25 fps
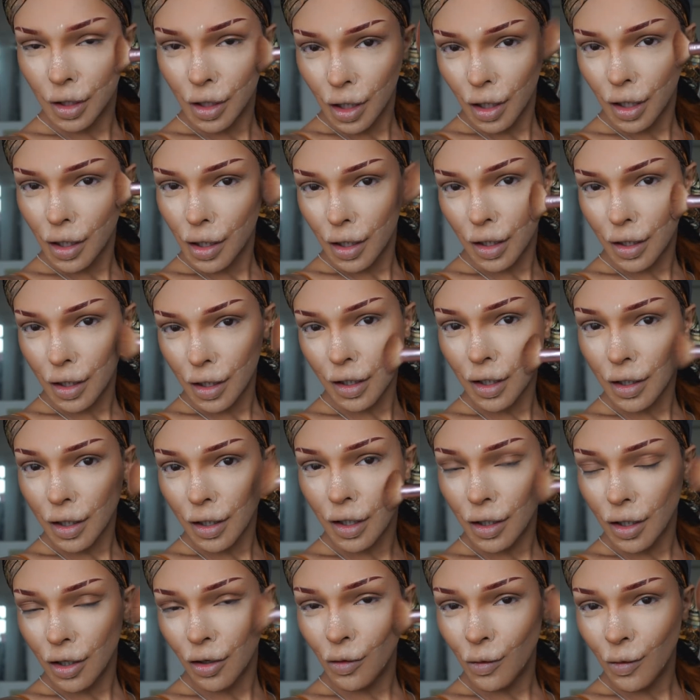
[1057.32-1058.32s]

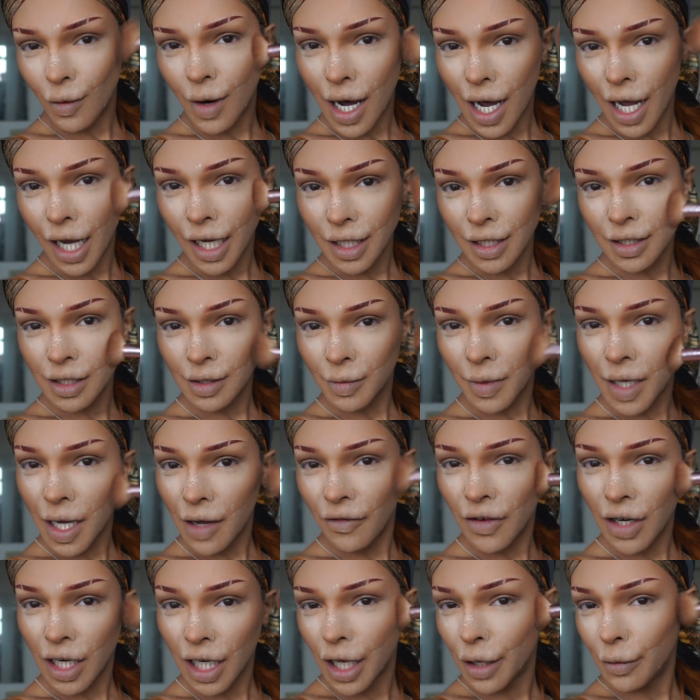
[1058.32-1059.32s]
Girl, why does
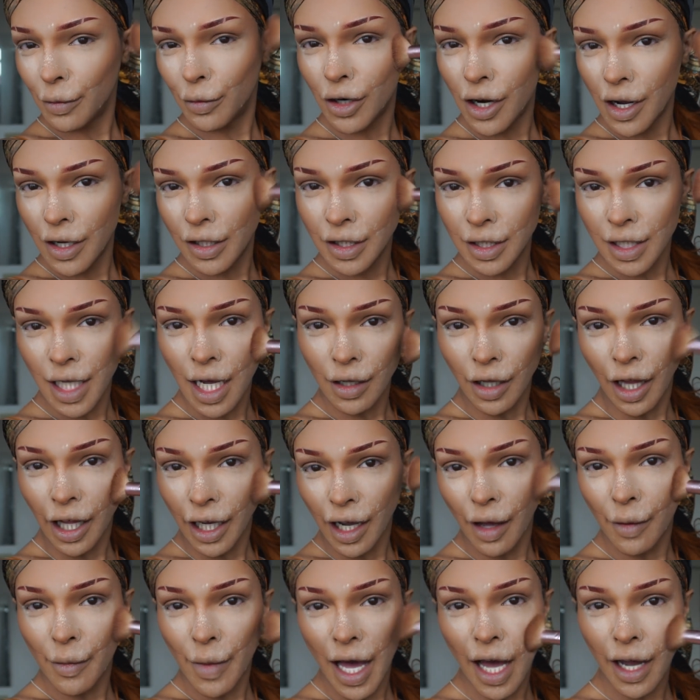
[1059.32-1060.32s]
my fucking brush sound
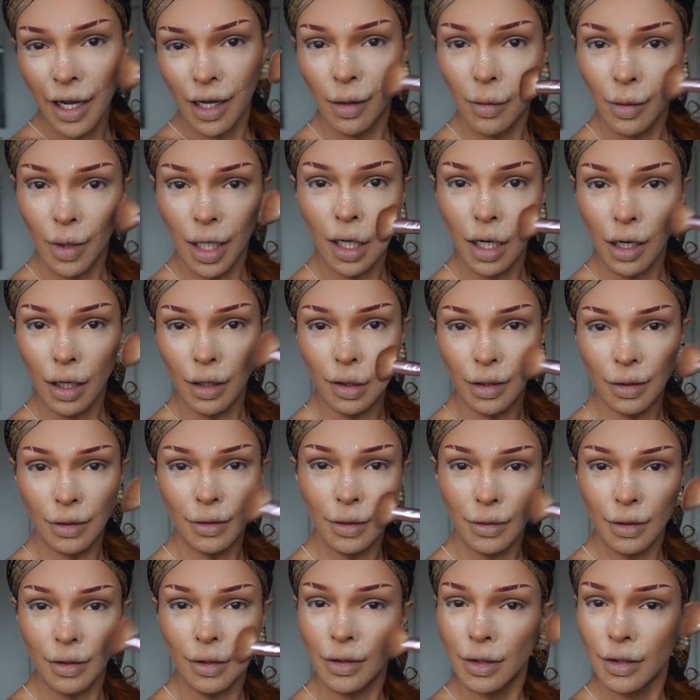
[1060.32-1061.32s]
like a bag of
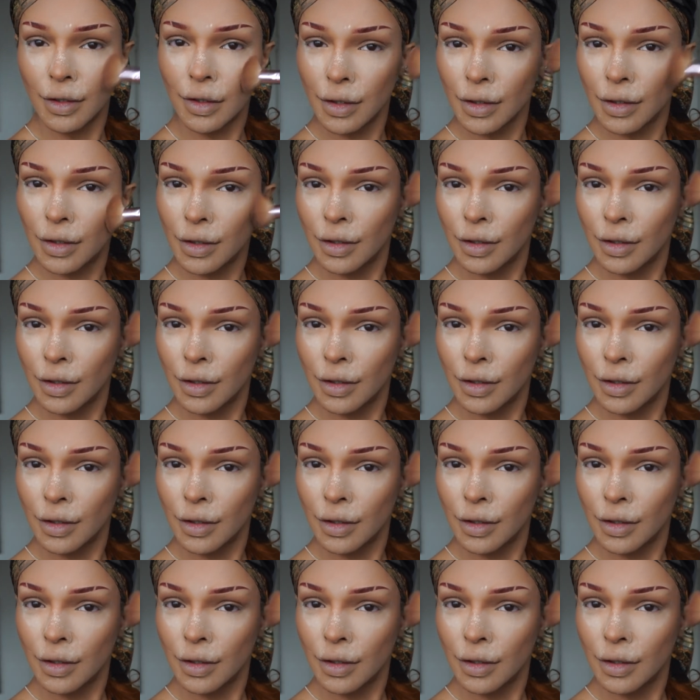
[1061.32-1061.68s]
bones?